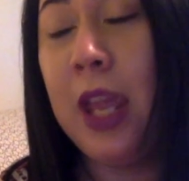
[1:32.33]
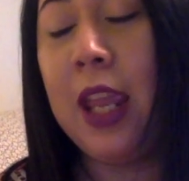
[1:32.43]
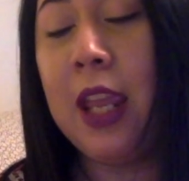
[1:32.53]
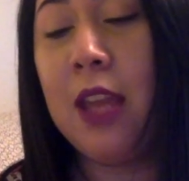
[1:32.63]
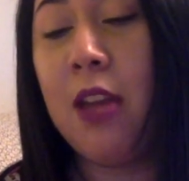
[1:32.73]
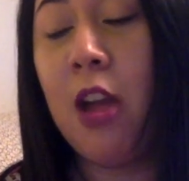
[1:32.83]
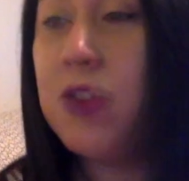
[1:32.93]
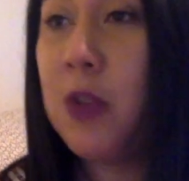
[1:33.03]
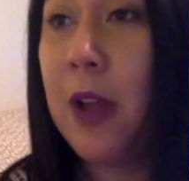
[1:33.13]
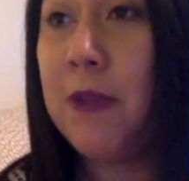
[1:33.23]
And
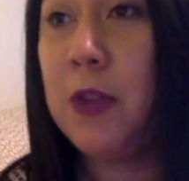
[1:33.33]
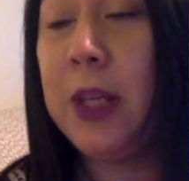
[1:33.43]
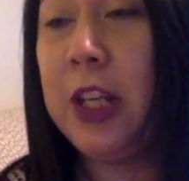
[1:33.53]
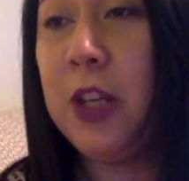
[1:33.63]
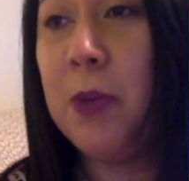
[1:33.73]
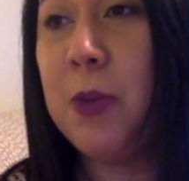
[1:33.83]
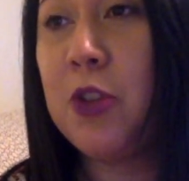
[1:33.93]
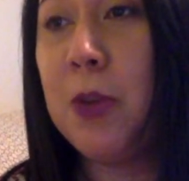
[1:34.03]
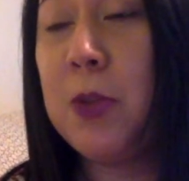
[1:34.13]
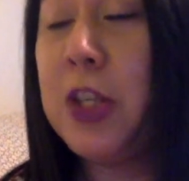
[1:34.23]
also after reading your
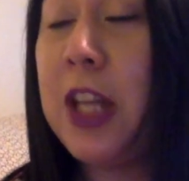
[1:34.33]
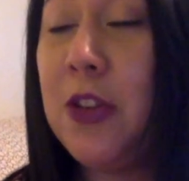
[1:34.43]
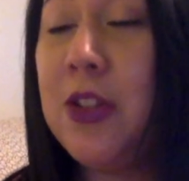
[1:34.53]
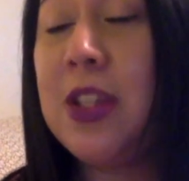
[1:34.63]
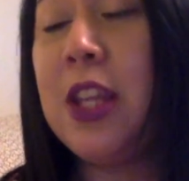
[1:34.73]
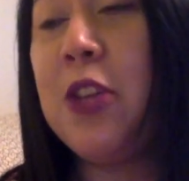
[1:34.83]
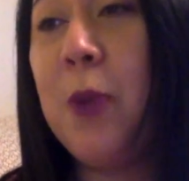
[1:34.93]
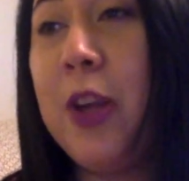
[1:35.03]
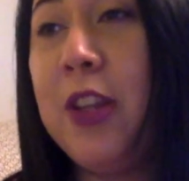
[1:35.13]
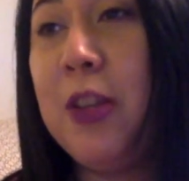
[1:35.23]
prescription, I noticed that you're
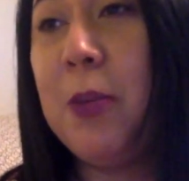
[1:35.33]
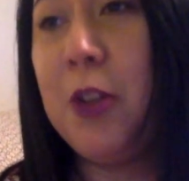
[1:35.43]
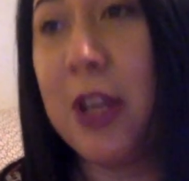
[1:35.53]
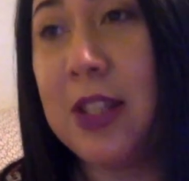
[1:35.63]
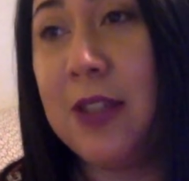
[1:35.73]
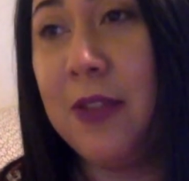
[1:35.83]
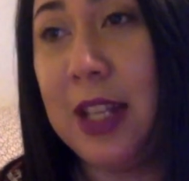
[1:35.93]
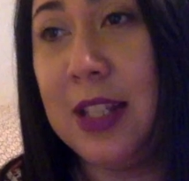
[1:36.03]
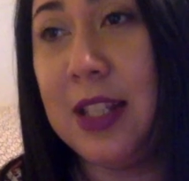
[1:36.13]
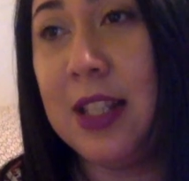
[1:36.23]
wearing the progressive
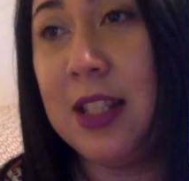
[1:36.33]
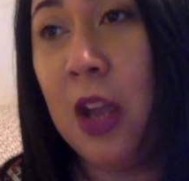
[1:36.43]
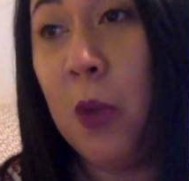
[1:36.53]
lenses.